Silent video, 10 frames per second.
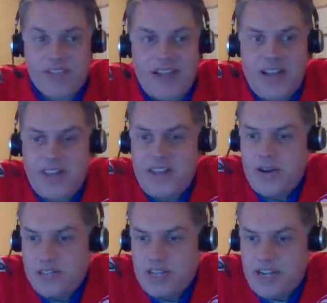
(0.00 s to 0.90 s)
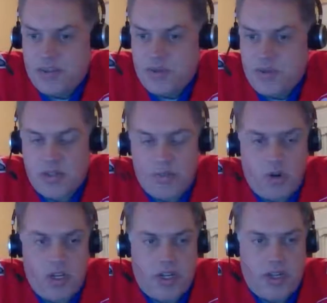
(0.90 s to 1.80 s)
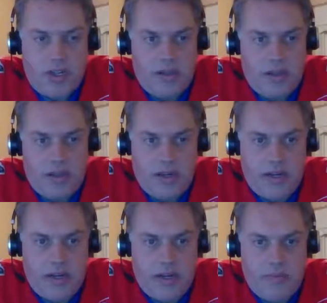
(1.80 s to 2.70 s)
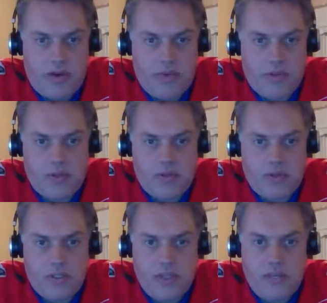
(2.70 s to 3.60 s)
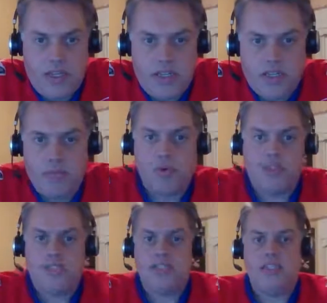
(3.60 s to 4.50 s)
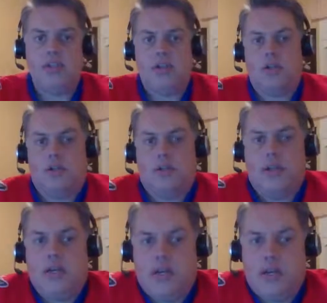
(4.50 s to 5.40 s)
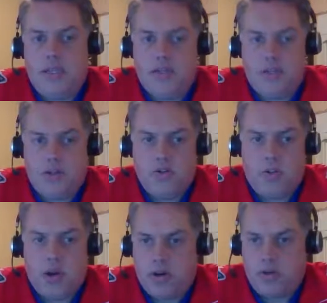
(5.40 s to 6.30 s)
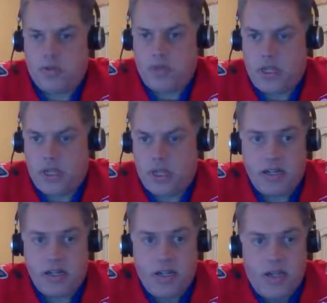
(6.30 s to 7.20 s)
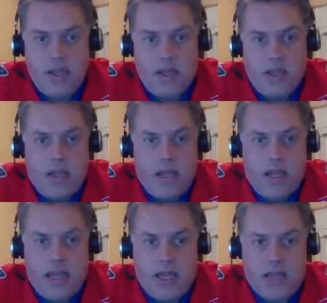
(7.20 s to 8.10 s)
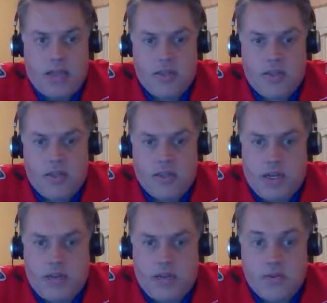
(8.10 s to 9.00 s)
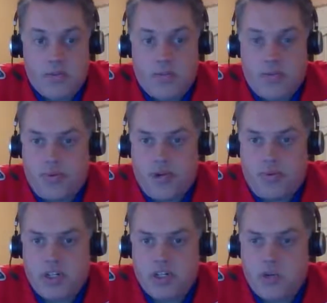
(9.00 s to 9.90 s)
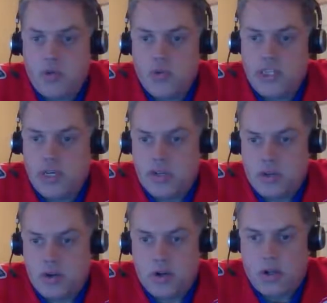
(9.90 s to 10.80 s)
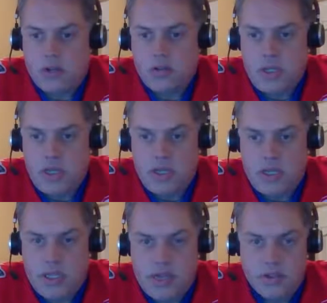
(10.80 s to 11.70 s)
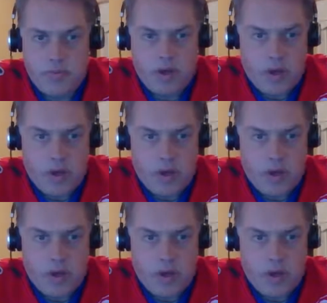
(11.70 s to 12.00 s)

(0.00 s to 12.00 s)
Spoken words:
There was an announcement this morning about CBS Sports Digital is a new partner for the NLL, and there's pretty much no details at all in the announcement.